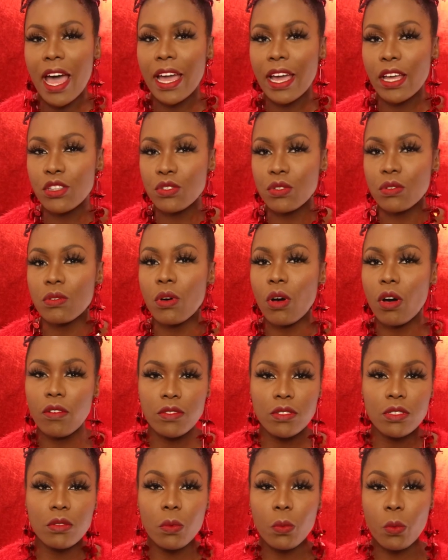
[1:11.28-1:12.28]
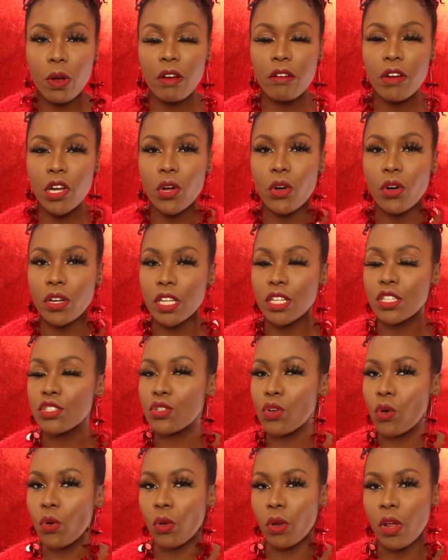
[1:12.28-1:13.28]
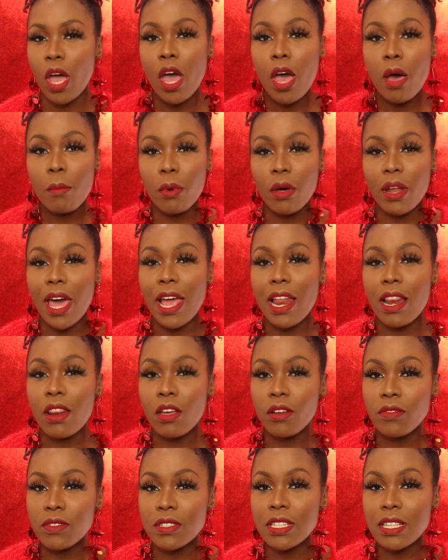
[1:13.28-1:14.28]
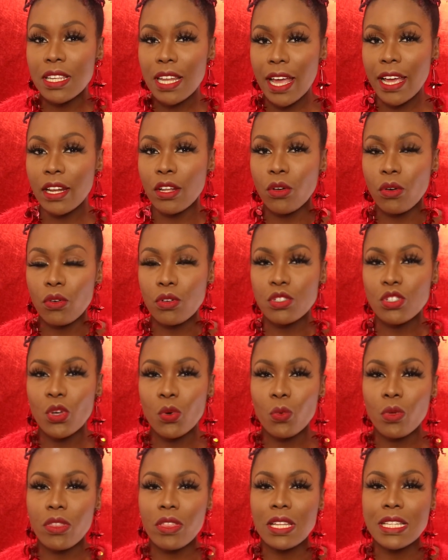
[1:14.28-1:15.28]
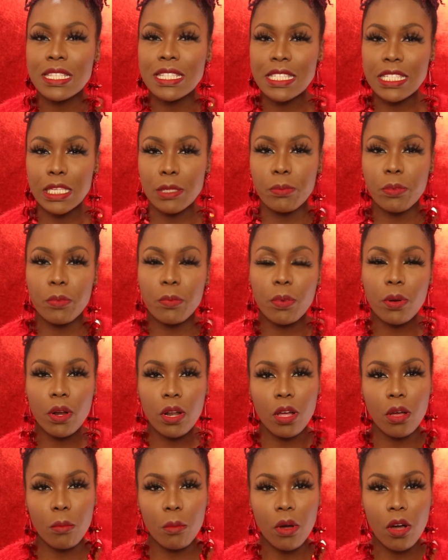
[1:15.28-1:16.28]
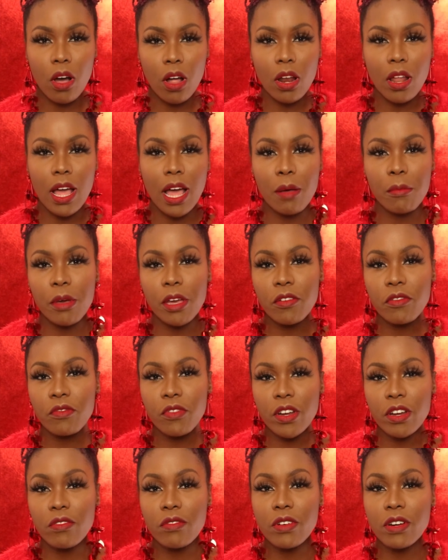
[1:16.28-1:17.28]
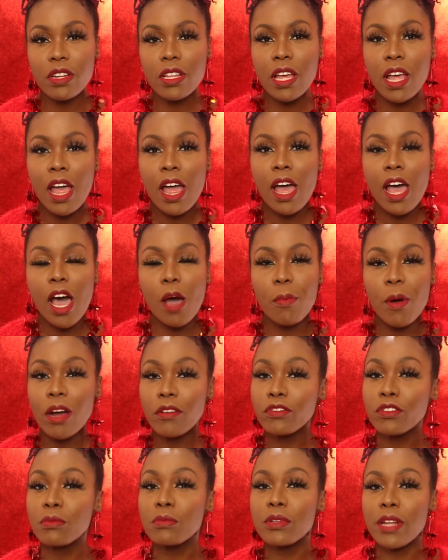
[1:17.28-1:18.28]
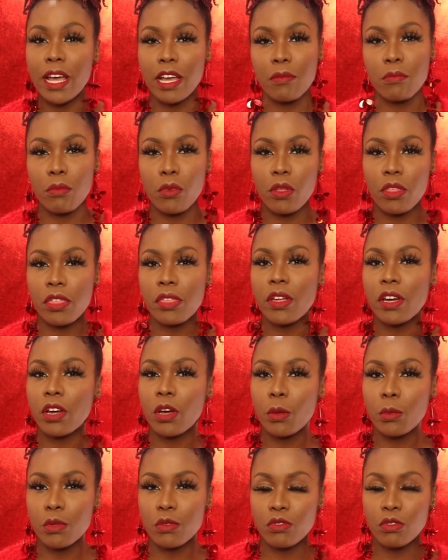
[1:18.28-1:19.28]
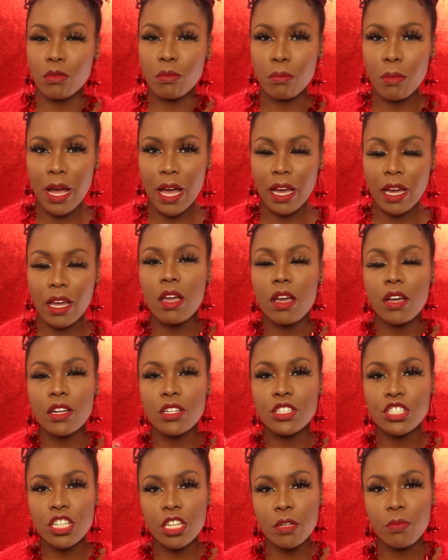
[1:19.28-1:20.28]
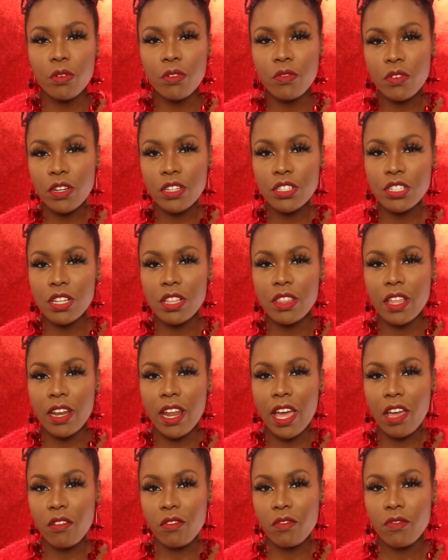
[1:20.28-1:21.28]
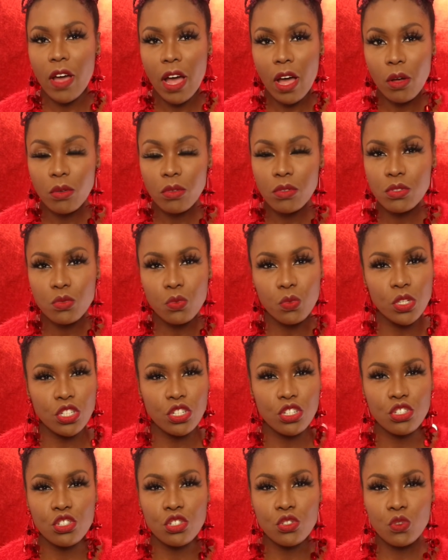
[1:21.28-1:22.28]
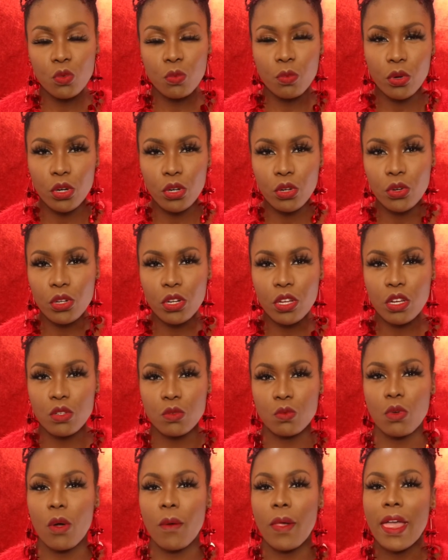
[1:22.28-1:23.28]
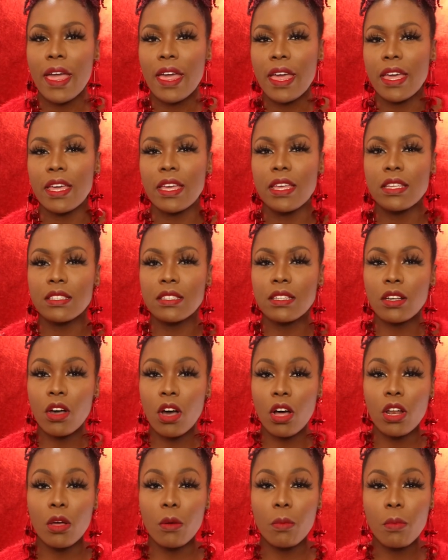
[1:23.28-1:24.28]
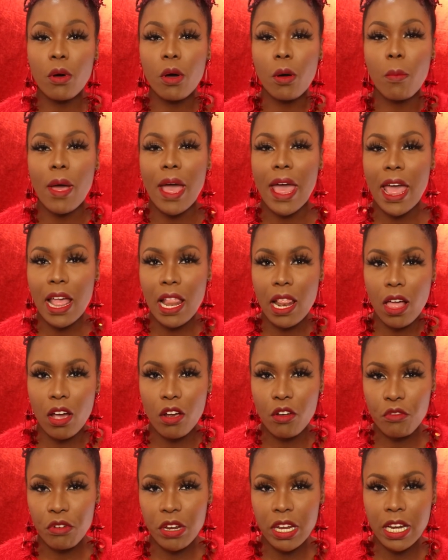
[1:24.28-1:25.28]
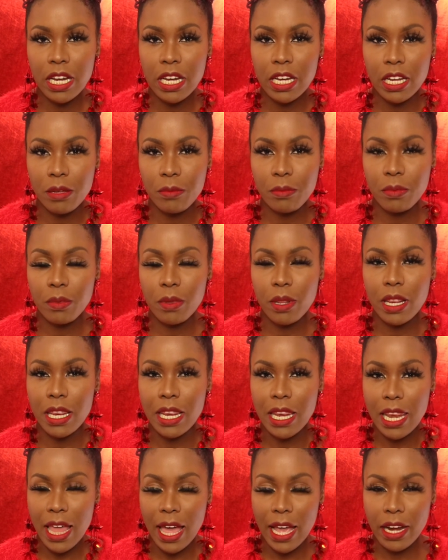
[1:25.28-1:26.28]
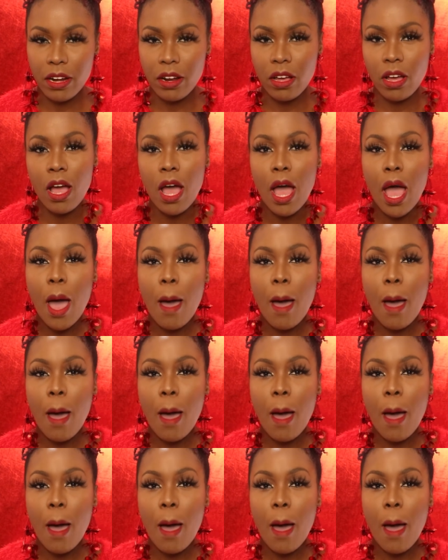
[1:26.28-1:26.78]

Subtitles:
I do often wear it on its own, but I love to line it also with a deep plum color. And my favorite, apart from Night Moth that comes from MAC, a cheaper version that I found, which is super good as well, is the ColourPop LRE lip liner.